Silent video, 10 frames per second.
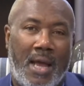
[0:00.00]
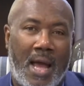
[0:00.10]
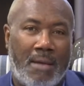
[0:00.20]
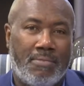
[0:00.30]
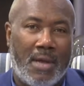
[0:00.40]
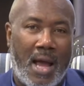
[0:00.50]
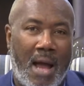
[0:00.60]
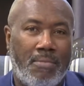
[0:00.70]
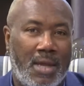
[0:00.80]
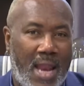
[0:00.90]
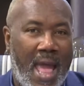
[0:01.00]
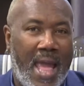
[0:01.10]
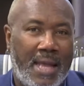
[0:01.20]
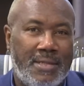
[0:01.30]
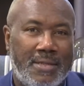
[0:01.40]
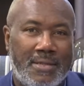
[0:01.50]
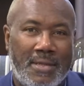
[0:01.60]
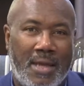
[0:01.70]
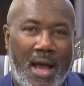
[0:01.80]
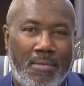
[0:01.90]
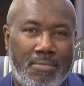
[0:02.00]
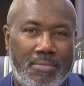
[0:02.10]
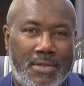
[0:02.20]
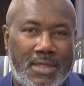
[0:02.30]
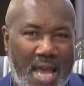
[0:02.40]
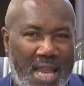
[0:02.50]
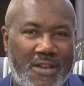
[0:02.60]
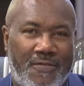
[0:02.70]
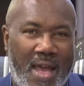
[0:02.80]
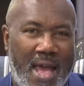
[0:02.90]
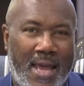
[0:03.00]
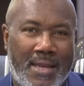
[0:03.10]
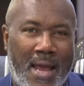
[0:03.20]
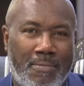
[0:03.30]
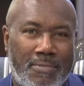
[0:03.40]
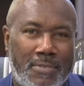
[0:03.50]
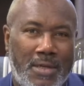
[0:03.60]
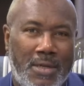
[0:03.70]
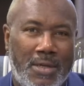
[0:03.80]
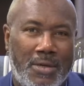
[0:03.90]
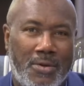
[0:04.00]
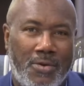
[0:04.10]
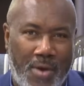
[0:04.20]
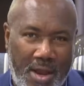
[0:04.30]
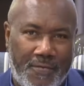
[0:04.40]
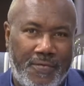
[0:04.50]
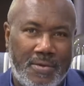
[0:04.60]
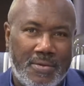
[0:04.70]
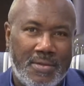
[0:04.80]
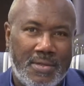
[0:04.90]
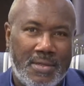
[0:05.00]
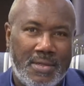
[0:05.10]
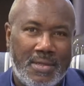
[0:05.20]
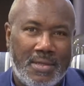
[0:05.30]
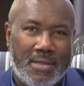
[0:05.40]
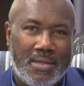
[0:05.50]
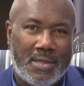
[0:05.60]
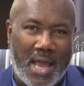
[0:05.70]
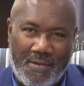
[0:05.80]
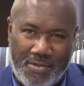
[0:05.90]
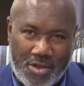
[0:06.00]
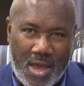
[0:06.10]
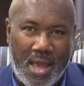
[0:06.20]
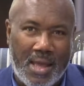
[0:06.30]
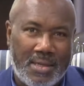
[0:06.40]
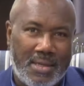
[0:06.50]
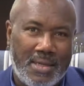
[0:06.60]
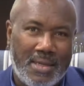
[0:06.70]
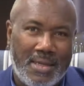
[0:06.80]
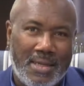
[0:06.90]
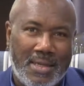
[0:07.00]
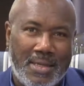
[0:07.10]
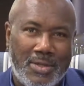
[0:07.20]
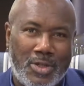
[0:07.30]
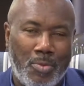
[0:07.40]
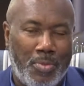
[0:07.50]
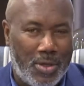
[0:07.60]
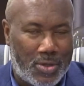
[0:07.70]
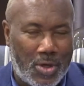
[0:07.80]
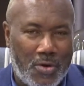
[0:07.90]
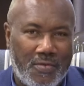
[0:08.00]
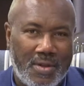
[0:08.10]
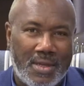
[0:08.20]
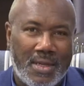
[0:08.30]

I'm glad. I'm satisfied. I'm grateful to have the chance to be a servant.